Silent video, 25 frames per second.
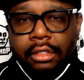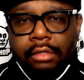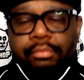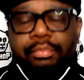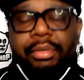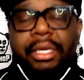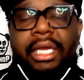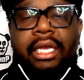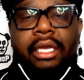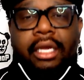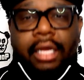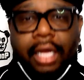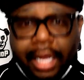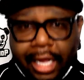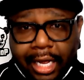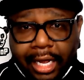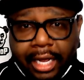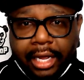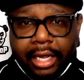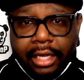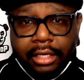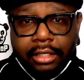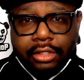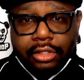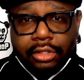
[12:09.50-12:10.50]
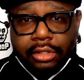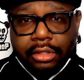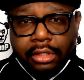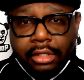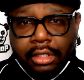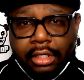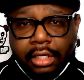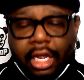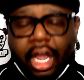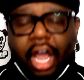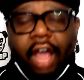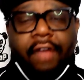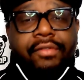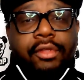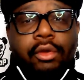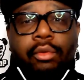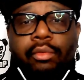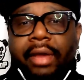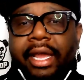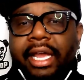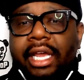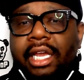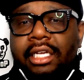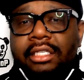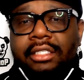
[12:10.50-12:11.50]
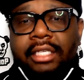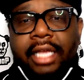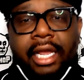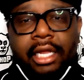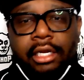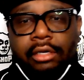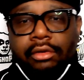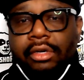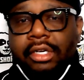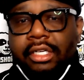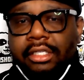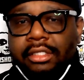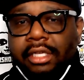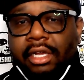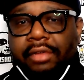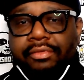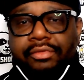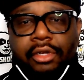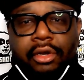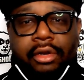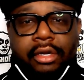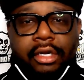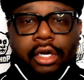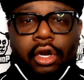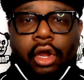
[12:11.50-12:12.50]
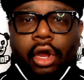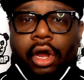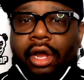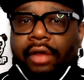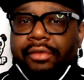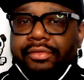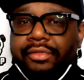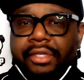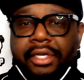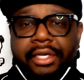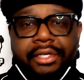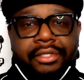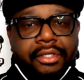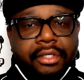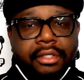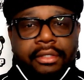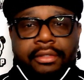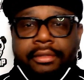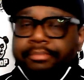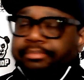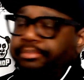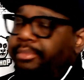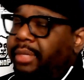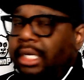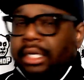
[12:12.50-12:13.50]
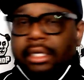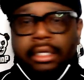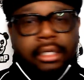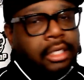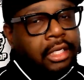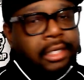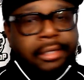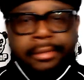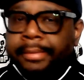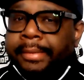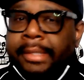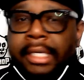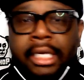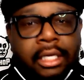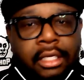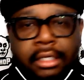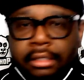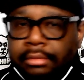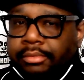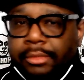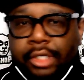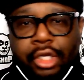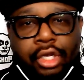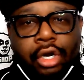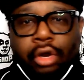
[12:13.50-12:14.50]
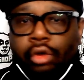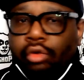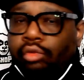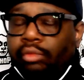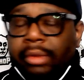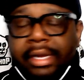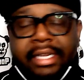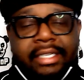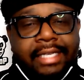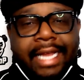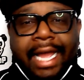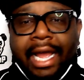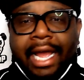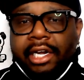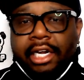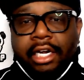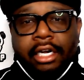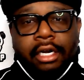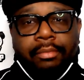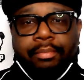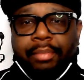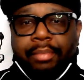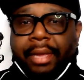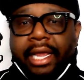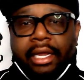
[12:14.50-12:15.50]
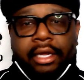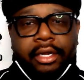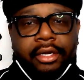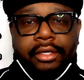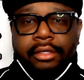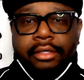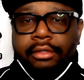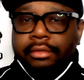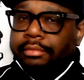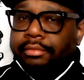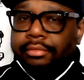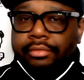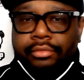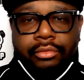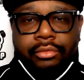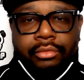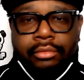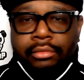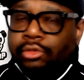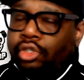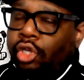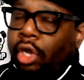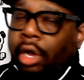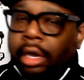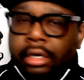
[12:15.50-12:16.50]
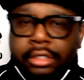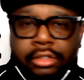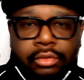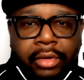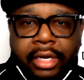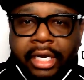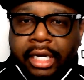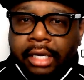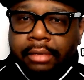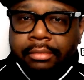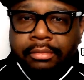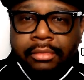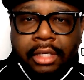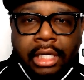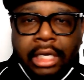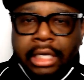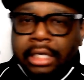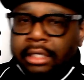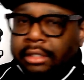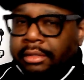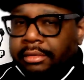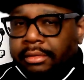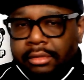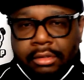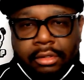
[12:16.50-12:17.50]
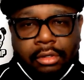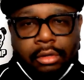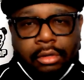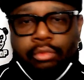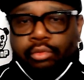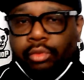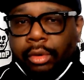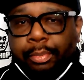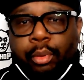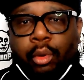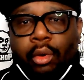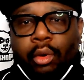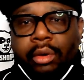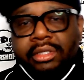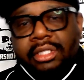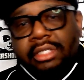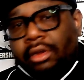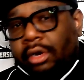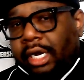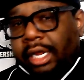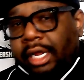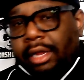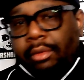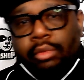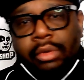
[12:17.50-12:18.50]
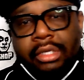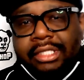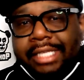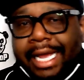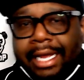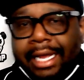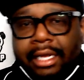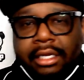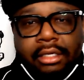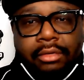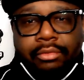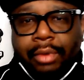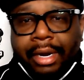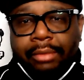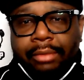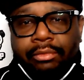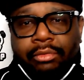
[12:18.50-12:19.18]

because of the way he's handled himself during the offseason. Went down there to Baker, talked with him. Reports are that he went down